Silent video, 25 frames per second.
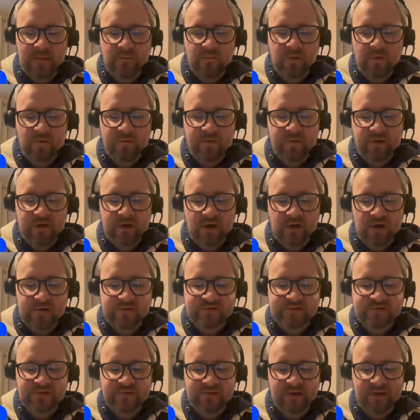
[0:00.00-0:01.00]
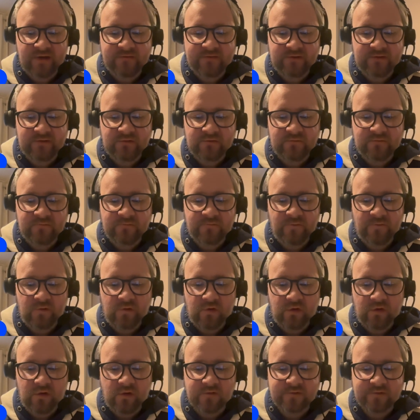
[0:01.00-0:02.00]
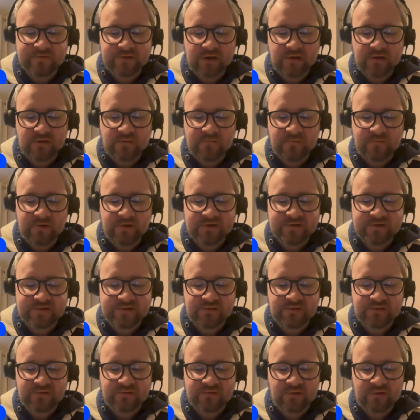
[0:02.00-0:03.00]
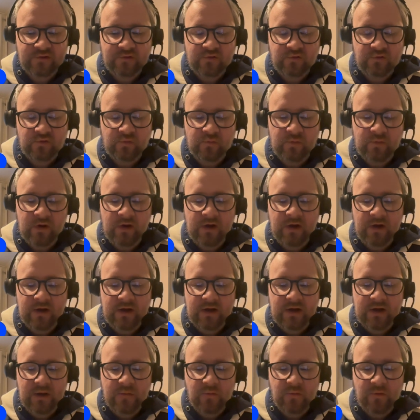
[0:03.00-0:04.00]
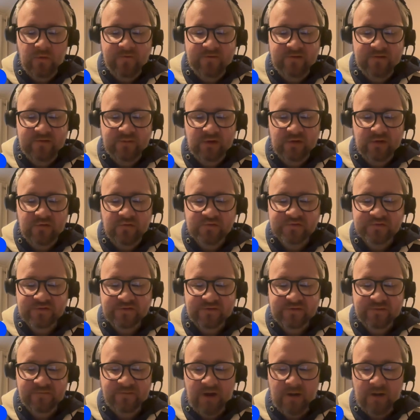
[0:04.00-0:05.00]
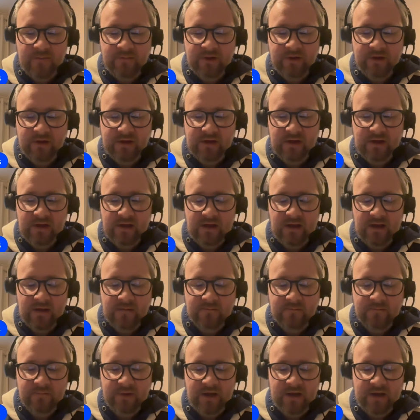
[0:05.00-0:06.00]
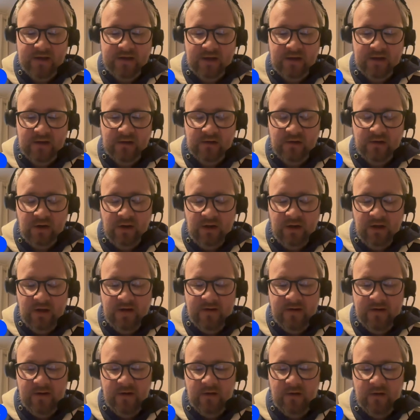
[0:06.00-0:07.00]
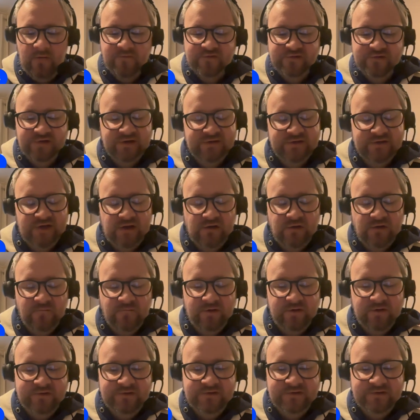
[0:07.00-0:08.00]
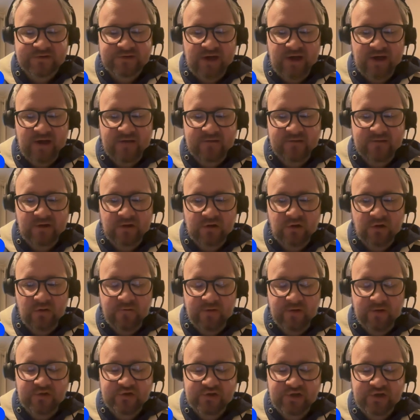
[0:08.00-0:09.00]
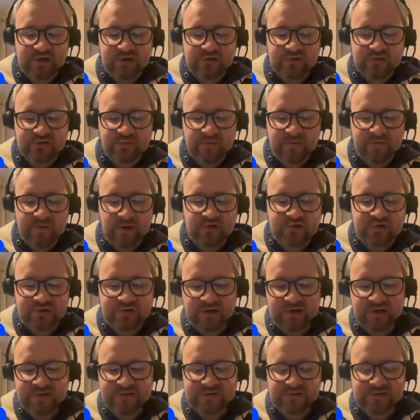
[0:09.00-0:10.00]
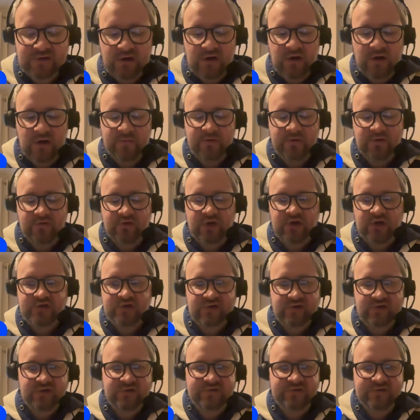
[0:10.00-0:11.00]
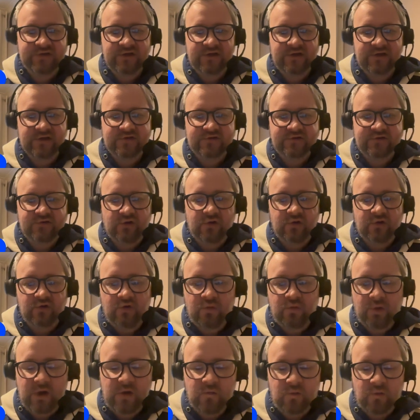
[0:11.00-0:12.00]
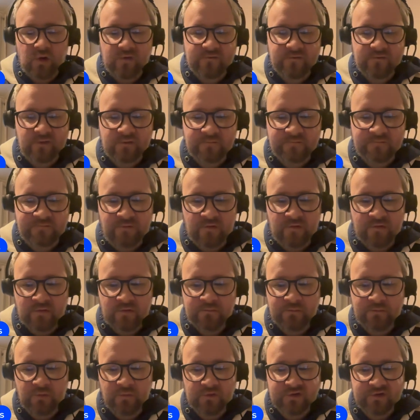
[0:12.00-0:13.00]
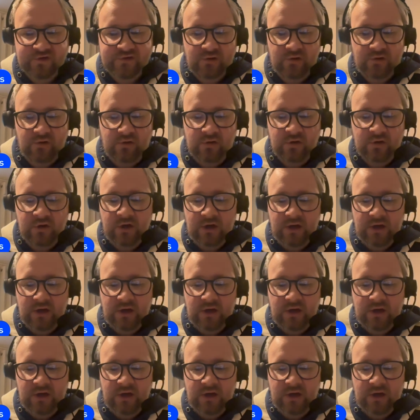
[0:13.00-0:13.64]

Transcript: with regards to that deal for Zak Lovelace to return home, wanted to be closer to family and back in. And obviously, Zak Lovelace has had a lot of issues with injuries up at Rangers. It's not quite worked out for him, but we saw